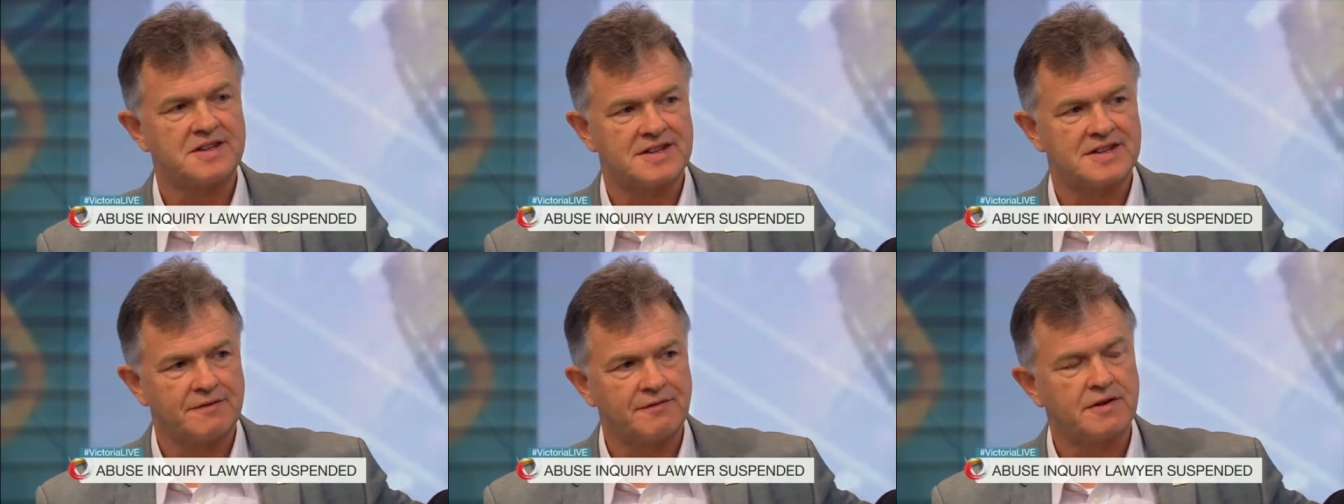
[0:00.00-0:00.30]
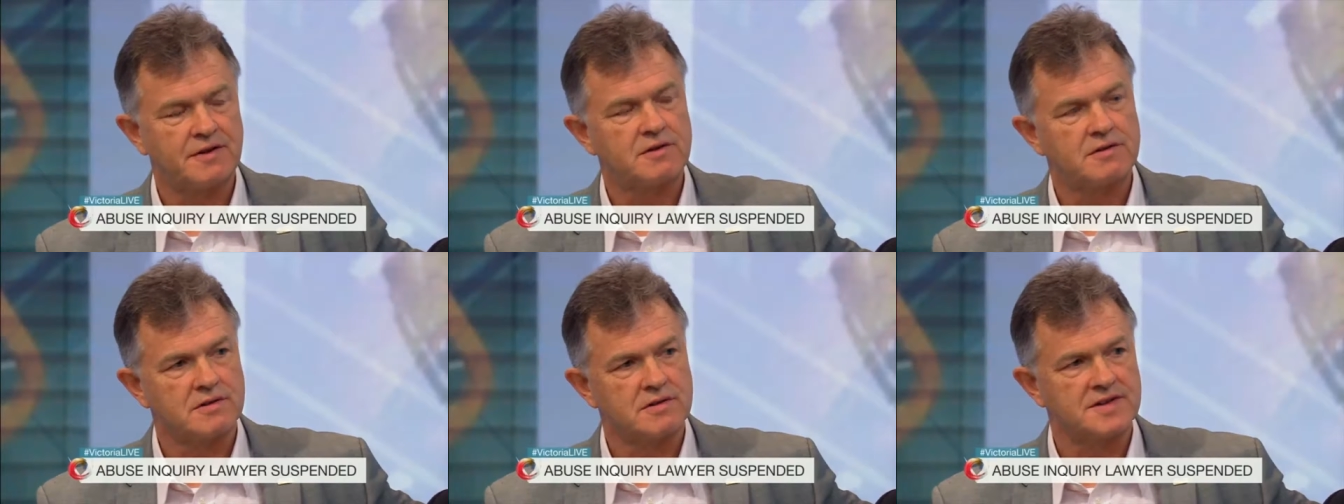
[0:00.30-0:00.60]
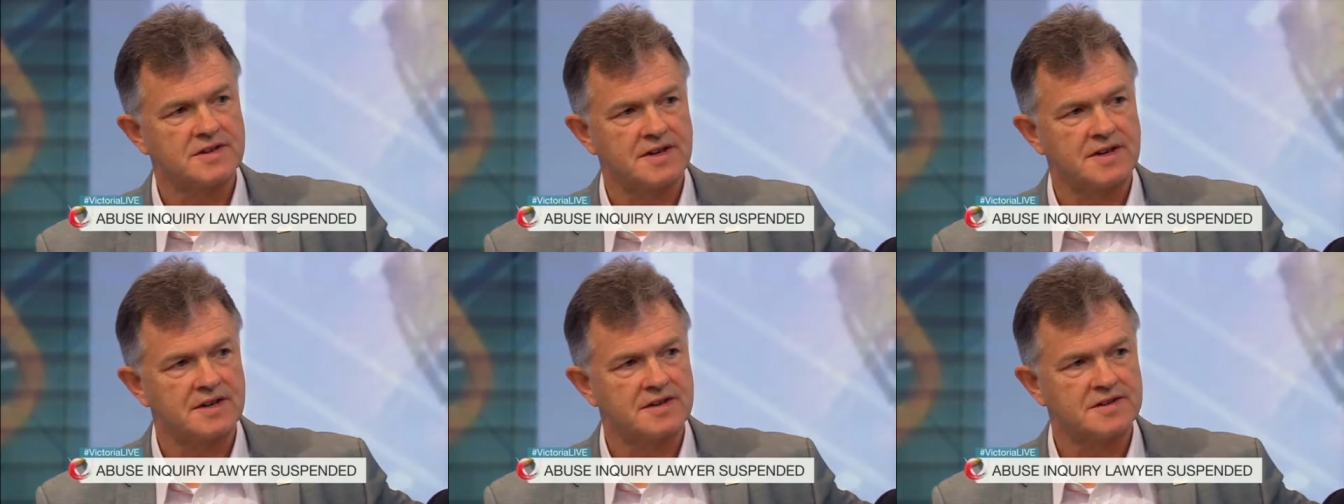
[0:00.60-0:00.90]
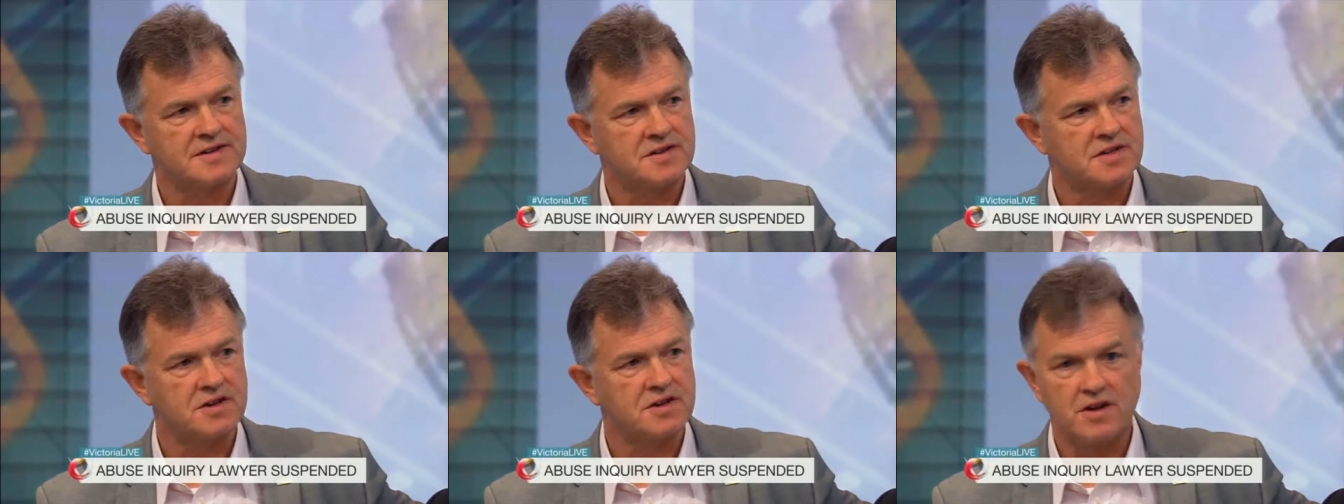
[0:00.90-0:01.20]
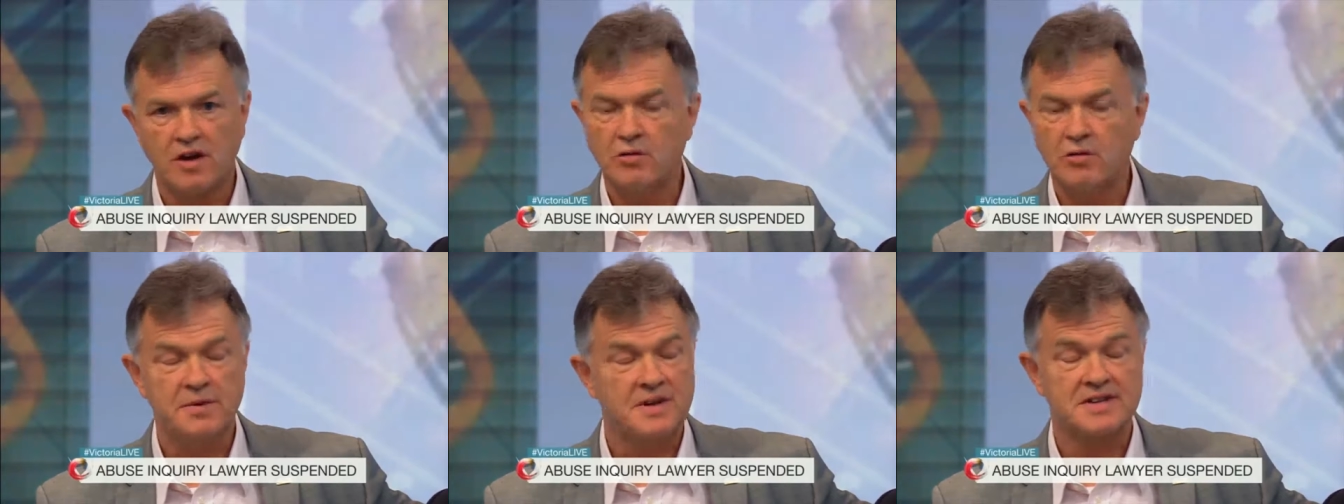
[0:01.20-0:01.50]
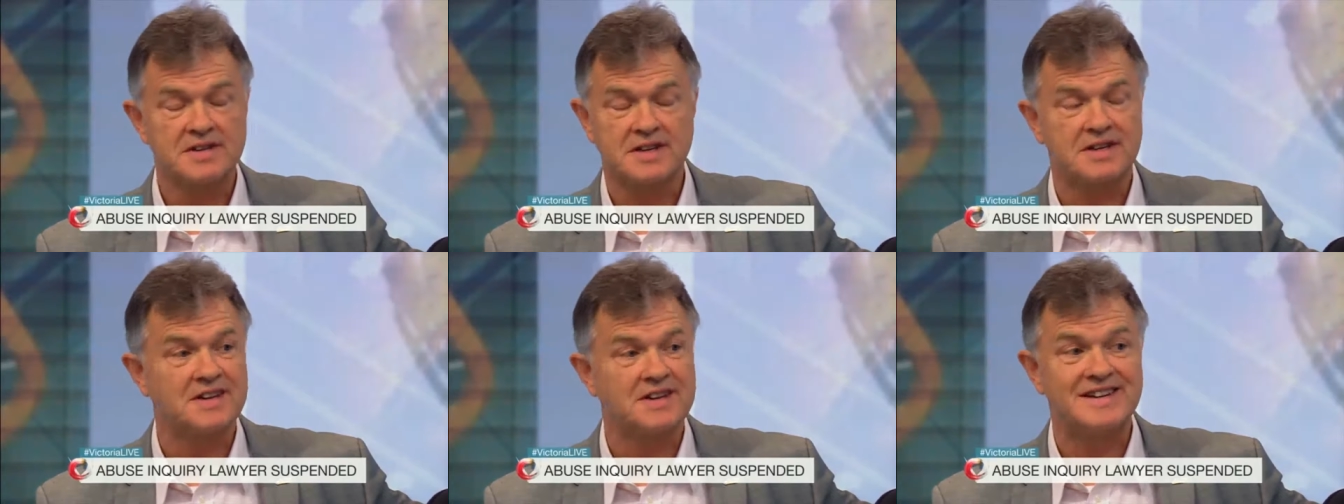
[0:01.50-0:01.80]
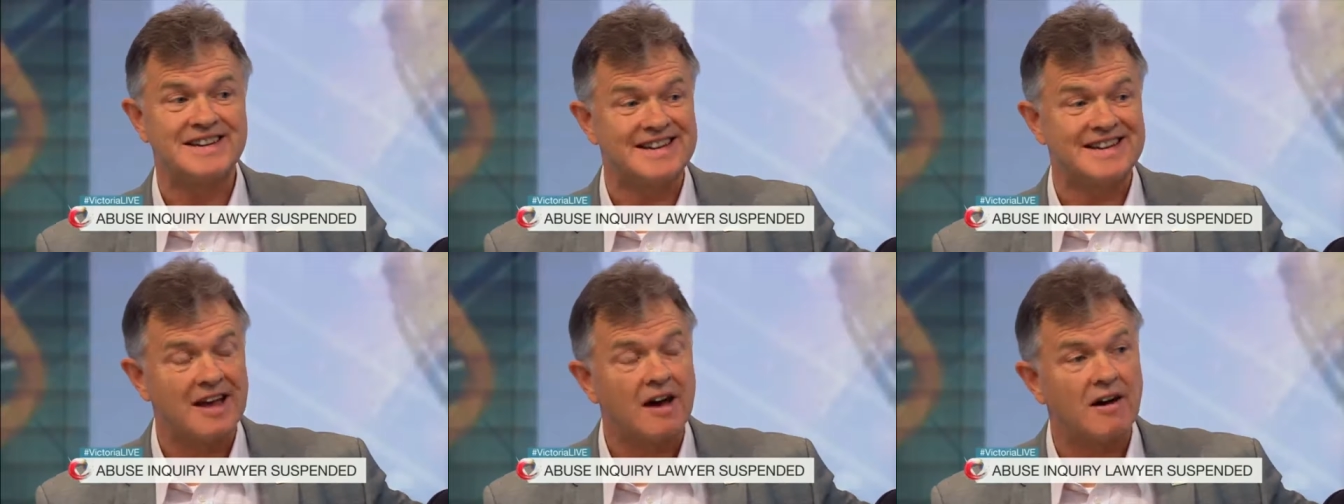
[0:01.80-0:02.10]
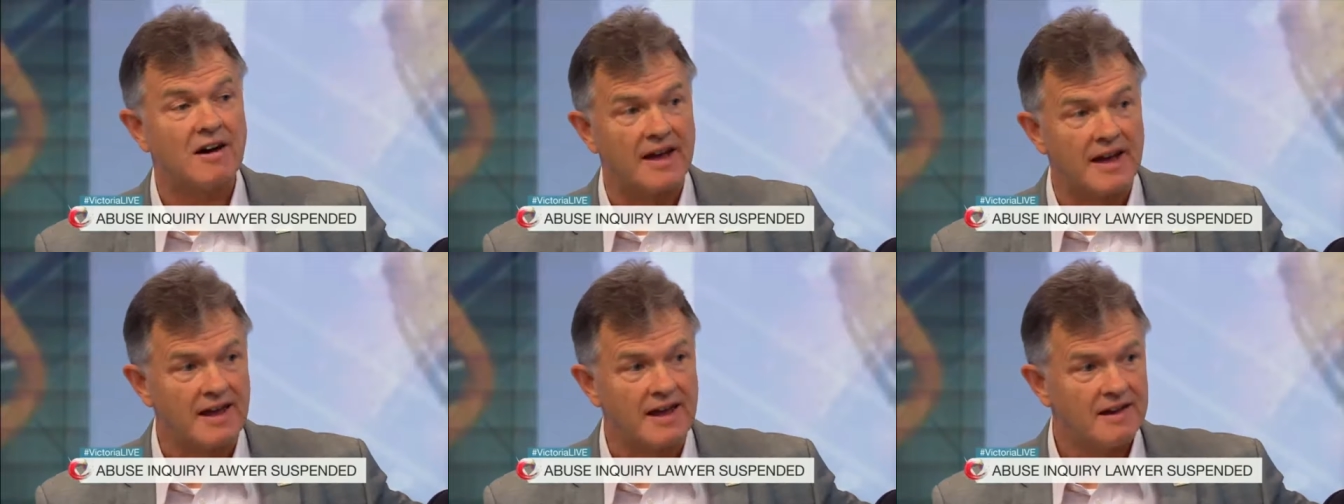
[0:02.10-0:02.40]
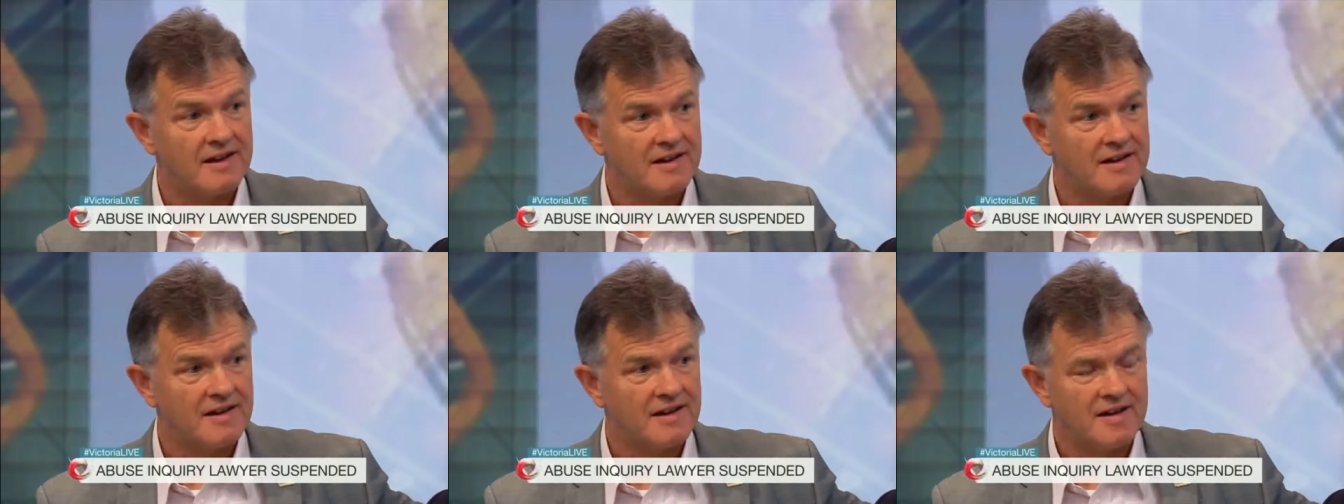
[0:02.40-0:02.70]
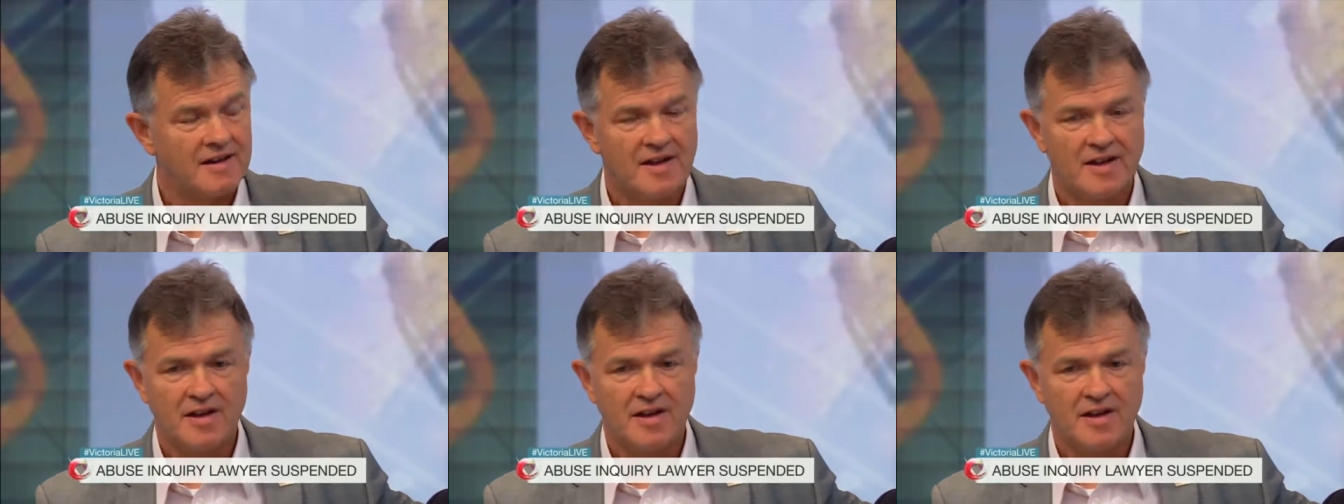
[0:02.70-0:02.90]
difficulties that nobody's going to deny. Mm.